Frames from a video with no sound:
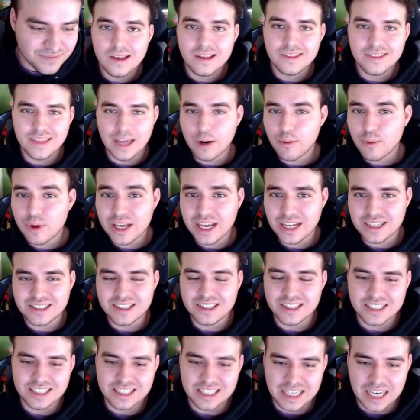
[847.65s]
Then we get to
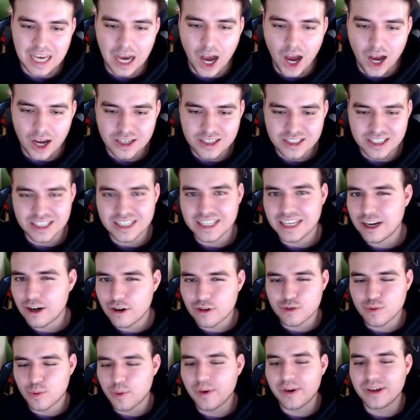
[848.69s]
the Seahawks, and
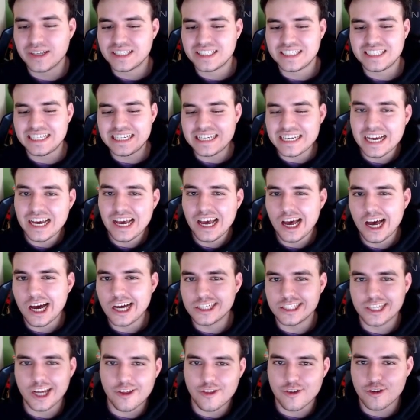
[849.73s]
here's where we're going to see
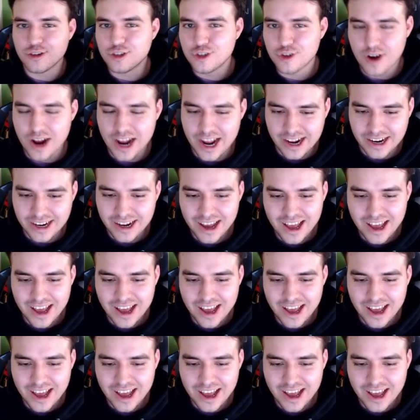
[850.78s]
another trade.